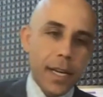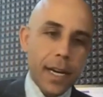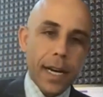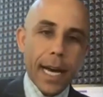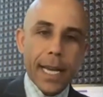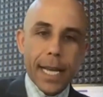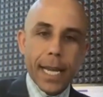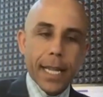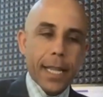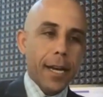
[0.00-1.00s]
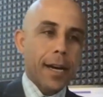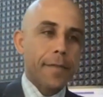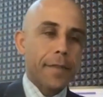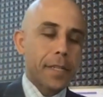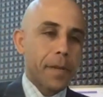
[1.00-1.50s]
I had to get in the
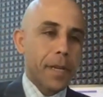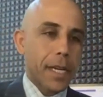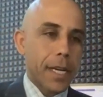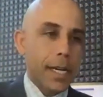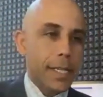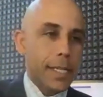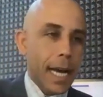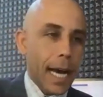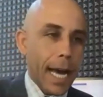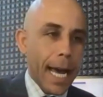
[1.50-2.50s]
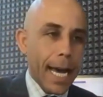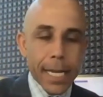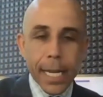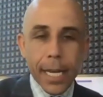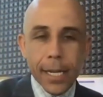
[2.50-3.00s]
office because I had
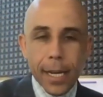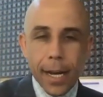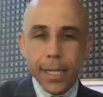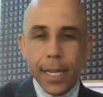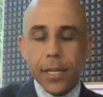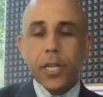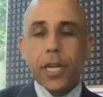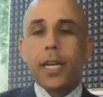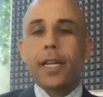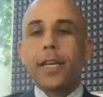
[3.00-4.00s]
to get content shot,